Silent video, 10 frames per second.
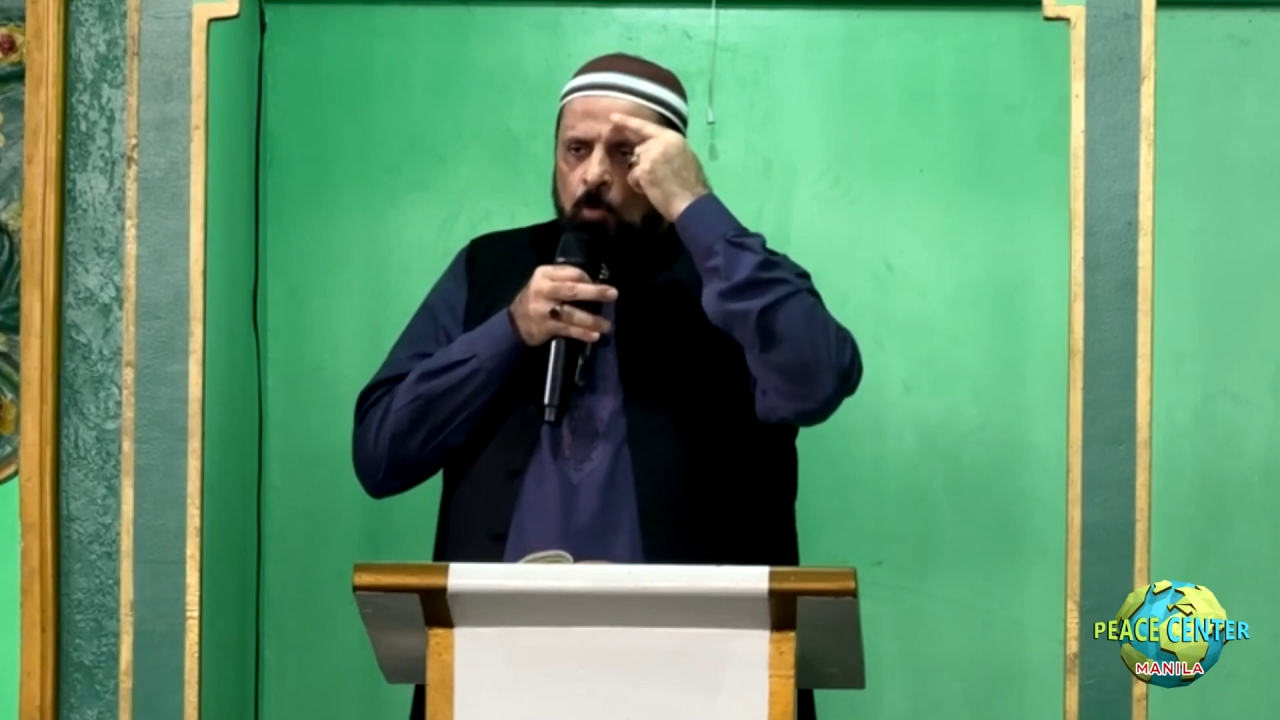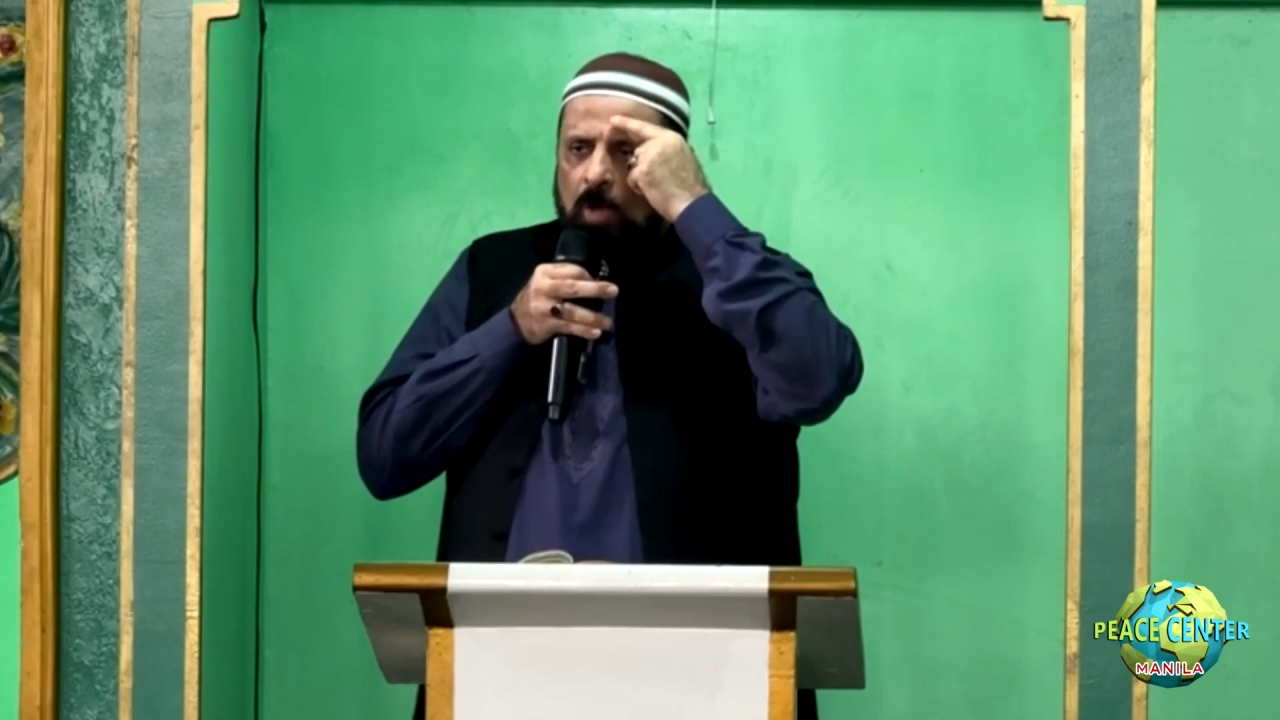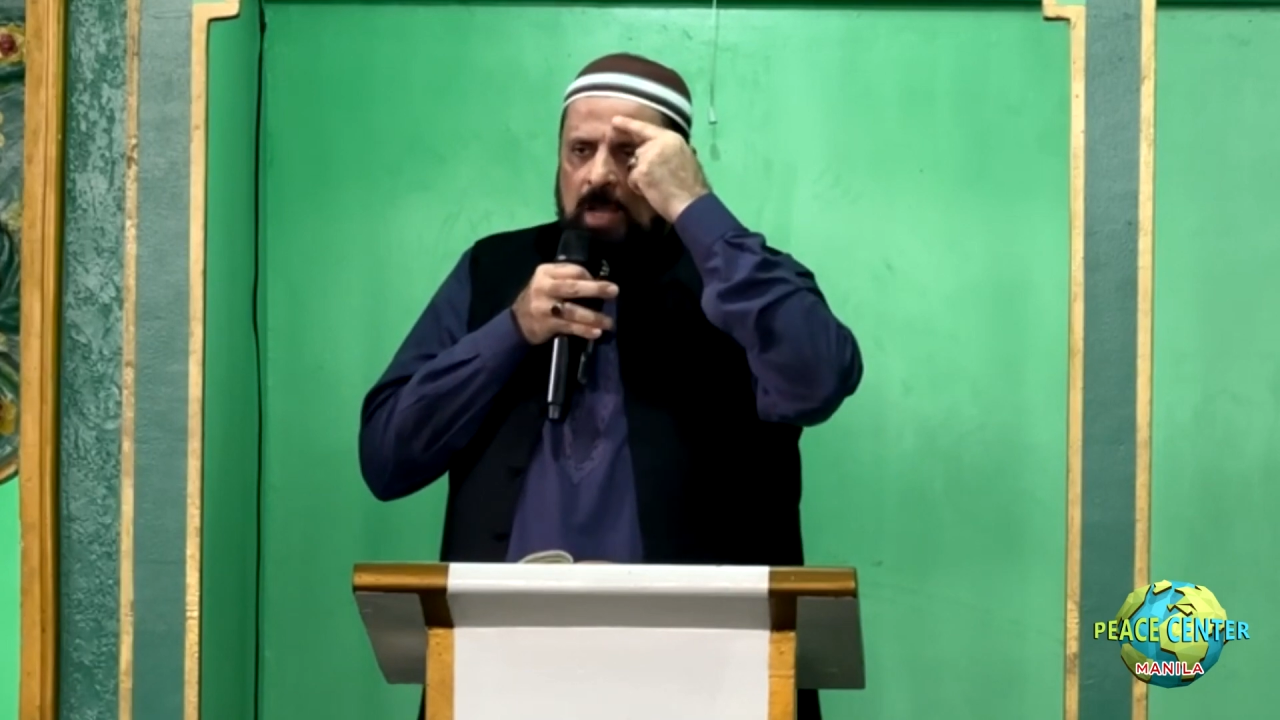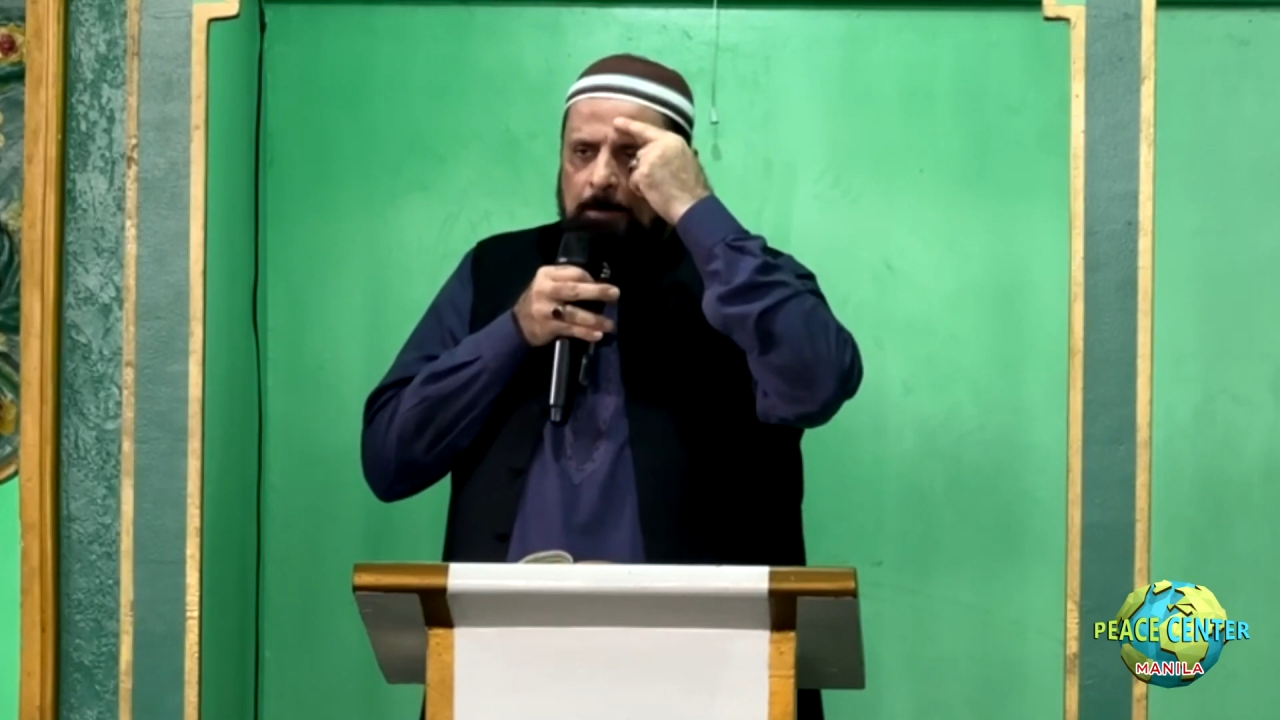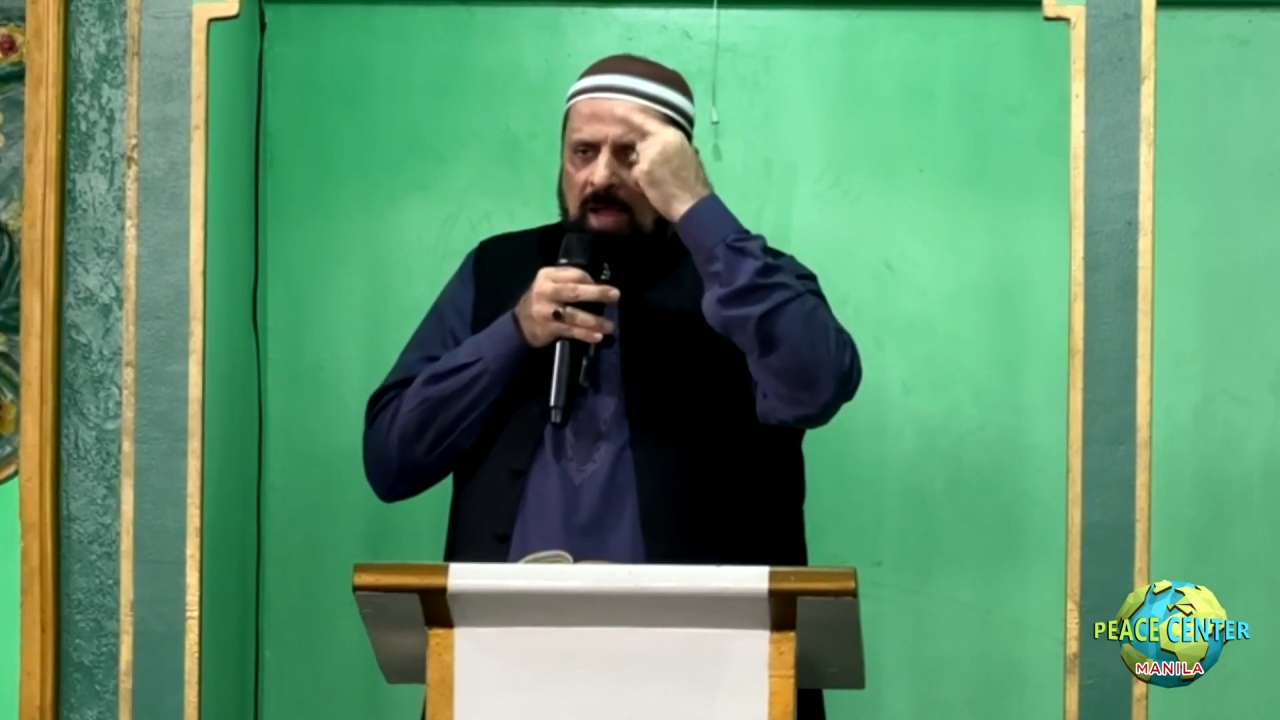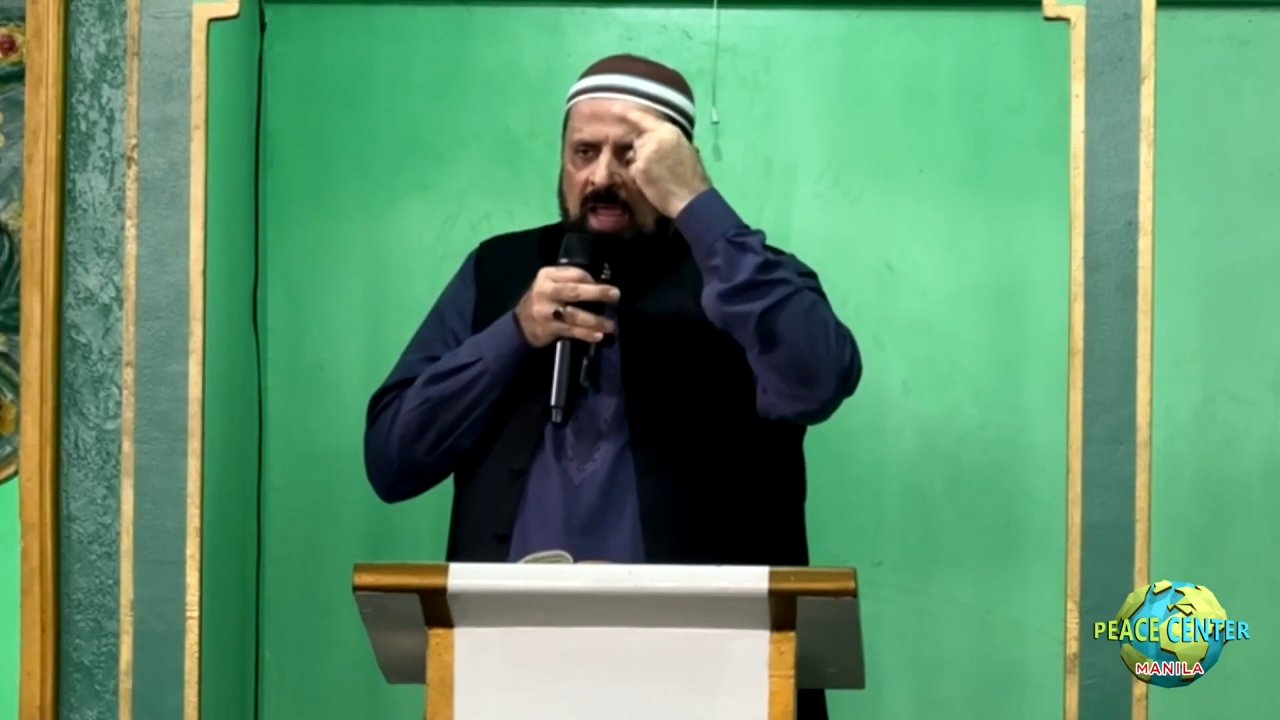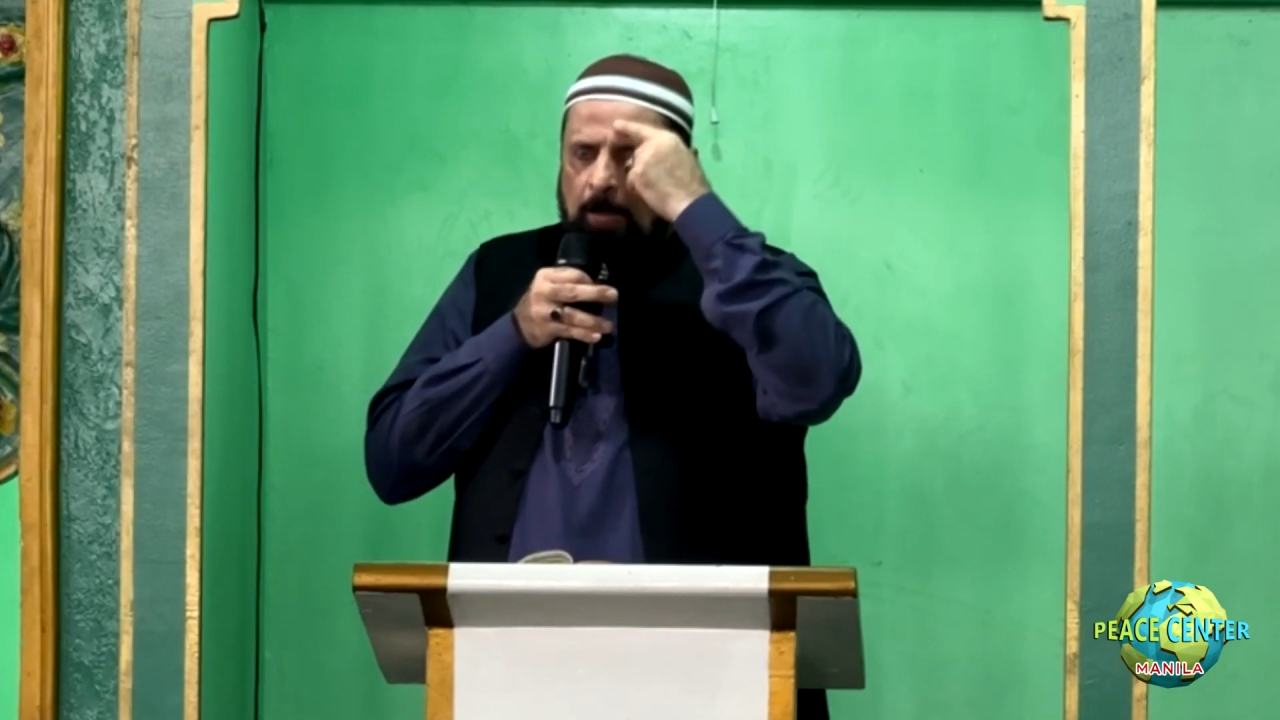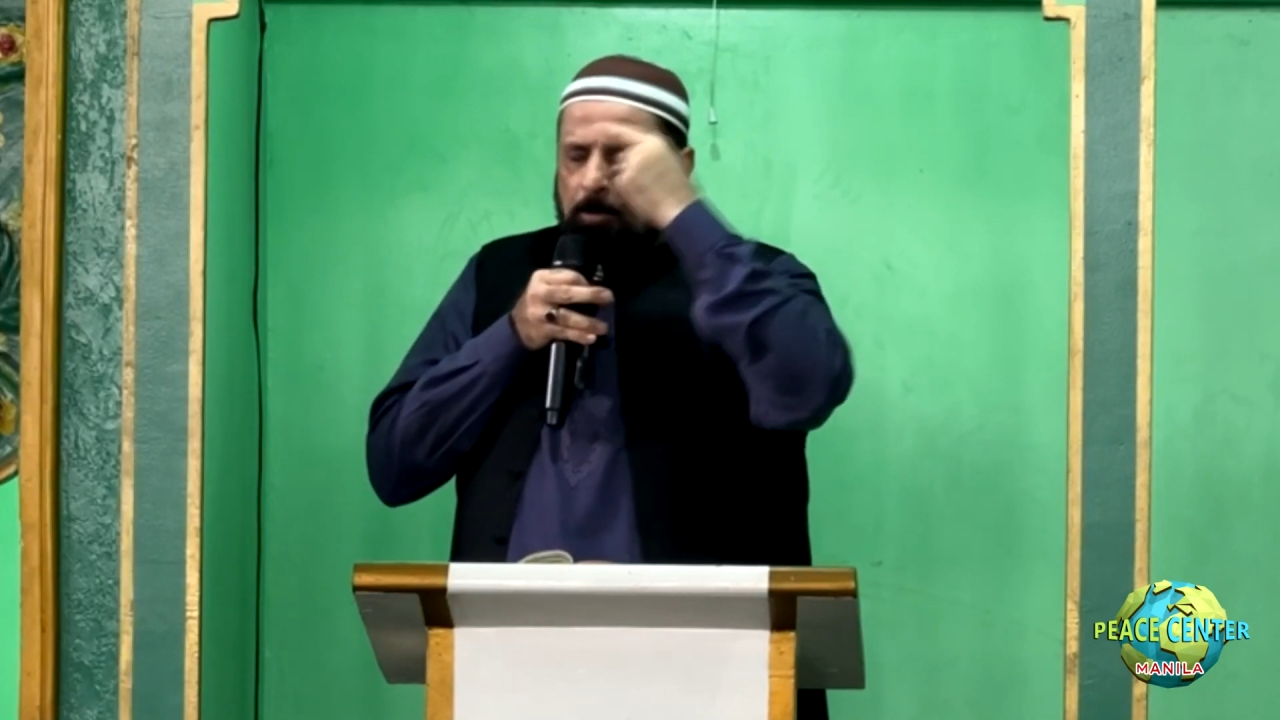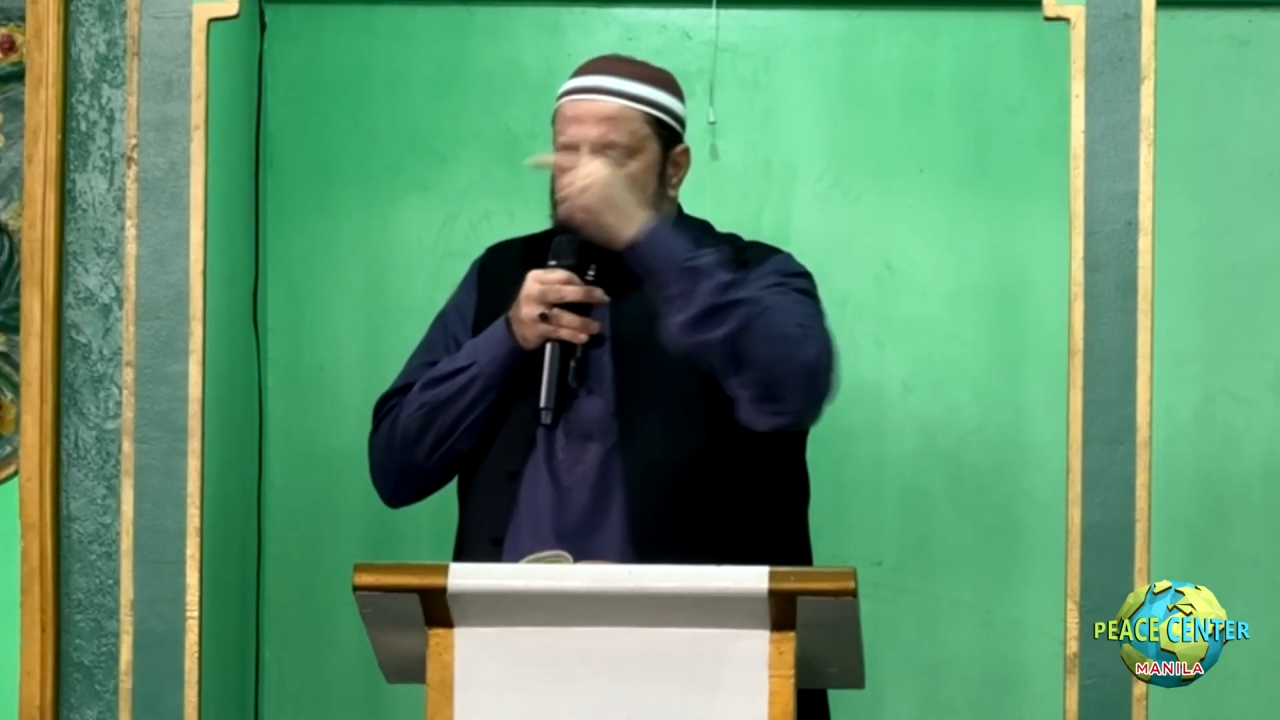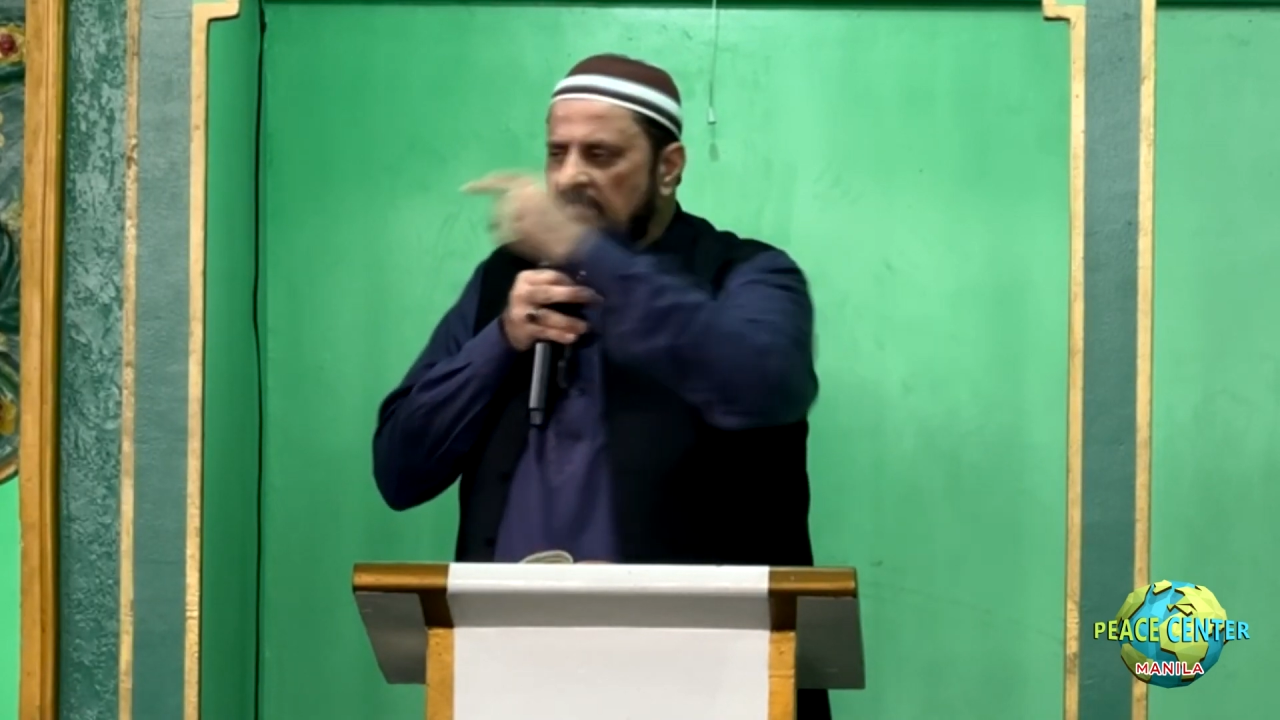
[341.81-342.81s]
when he pray, he
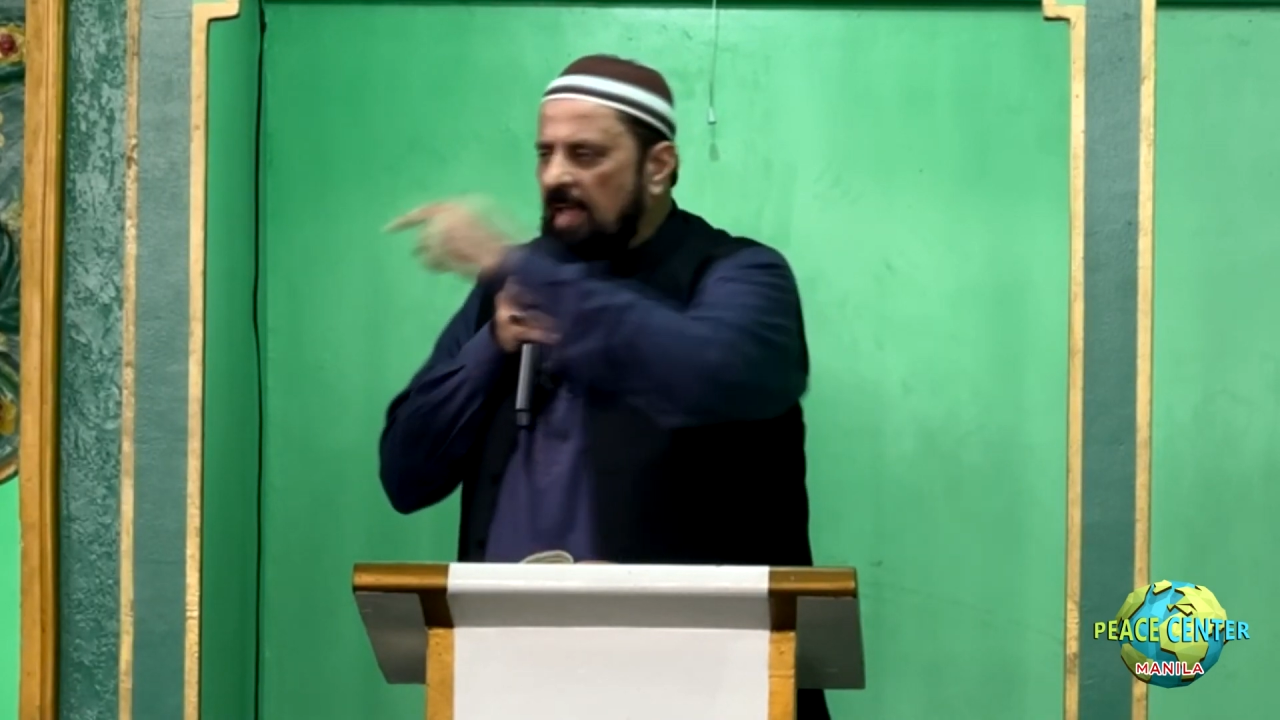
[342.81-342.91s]
put his